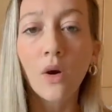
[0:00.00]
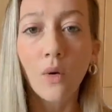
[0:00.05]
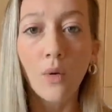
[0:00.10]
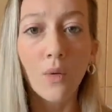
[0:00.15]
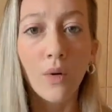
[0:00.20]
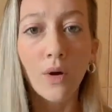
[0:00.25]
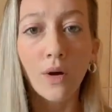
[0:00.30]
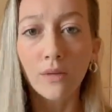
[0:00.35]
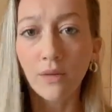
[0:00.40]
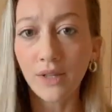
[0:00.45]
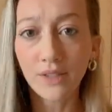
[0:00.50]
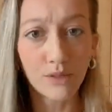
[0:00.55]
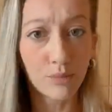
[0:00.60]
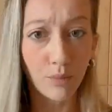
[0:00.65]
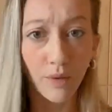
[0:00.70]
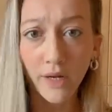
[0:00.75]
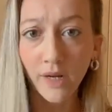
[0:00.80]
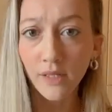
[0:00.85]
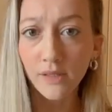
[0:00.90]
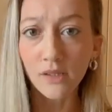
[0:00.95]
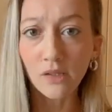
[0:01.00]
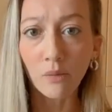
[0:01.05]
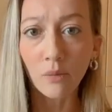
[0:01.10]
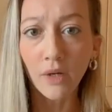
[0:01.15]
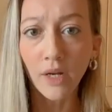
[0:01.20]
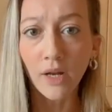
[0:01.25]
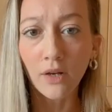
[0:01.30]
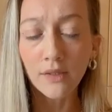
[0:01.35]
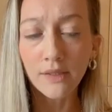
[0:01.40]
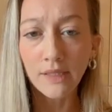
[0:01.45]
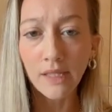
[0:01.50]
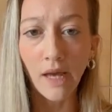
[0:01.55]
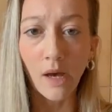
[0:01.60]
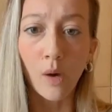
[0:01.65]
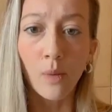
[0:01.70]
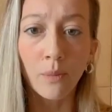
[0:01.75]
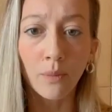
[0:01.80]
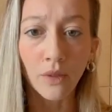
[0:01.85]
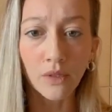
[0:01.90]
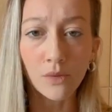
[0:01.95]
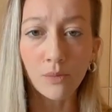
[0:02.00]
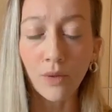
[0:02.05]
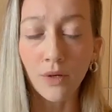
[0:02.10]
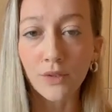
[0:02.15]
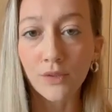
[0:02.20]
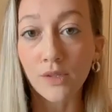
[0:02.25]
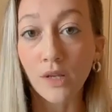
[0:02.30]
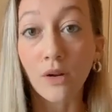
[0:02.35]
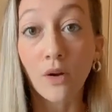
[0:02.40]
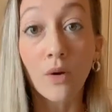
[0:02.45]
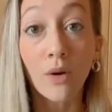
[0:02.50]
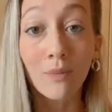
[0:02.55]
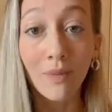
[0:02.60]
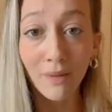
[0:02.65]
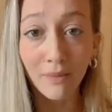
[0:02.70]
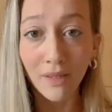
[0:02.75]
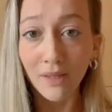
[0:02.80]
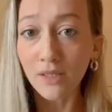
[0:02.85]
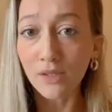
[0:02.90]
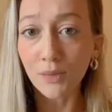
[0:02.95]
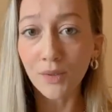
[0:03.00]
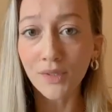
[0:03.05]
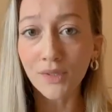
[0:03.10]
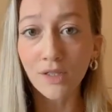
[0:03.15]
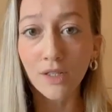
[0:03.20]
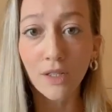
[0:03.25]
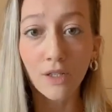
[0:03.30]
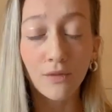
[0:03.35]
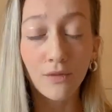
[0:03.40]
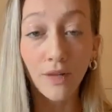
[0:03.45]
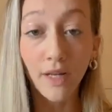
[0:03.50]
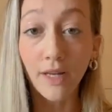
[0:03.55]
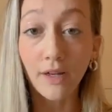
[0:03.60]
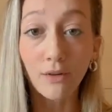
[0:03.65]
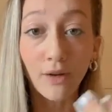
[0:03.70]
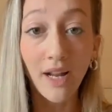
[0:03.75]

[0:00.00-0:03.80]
or let's bring on someone else to help this person, or maybe this wasn't a good fit.